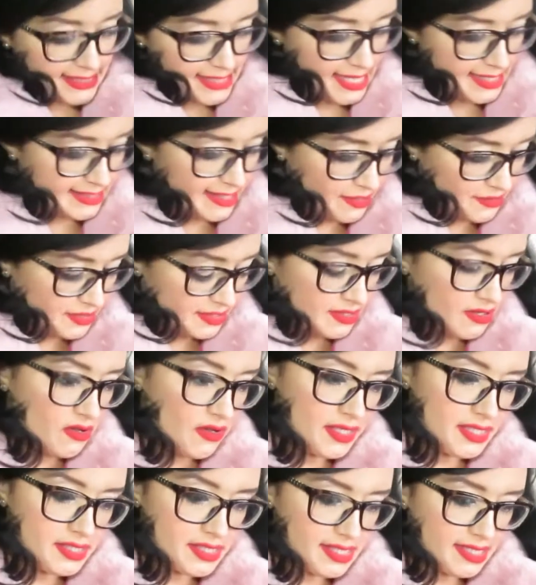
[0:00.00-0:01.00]
says they're
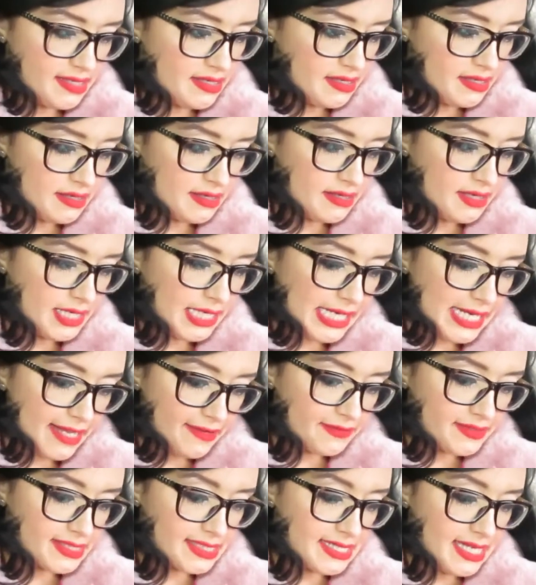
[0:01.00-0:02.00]
designed to
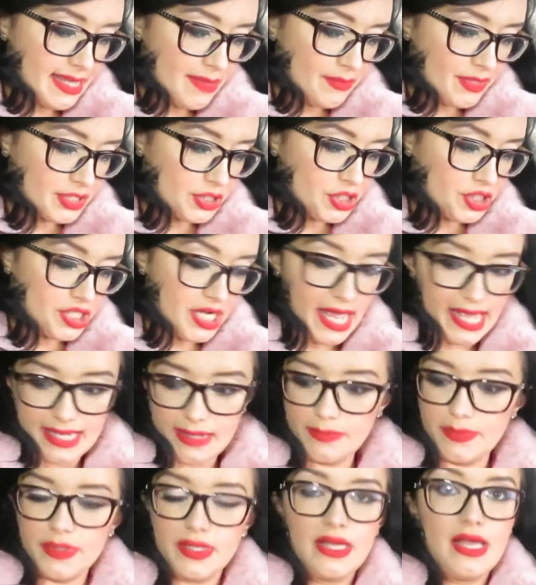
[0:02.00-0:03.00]
lift, slim and
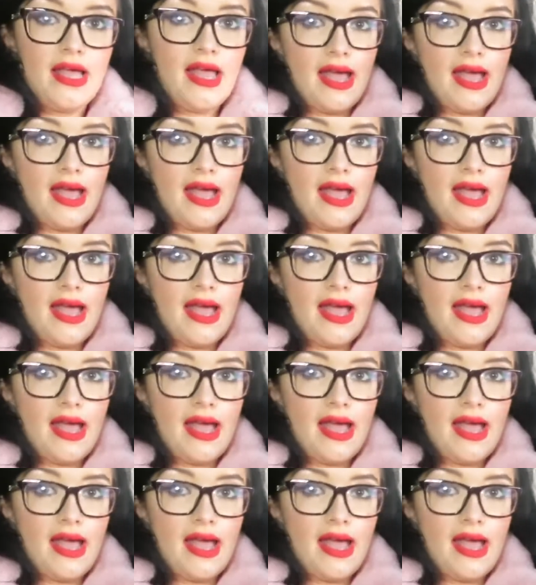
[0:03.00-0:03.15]
shape.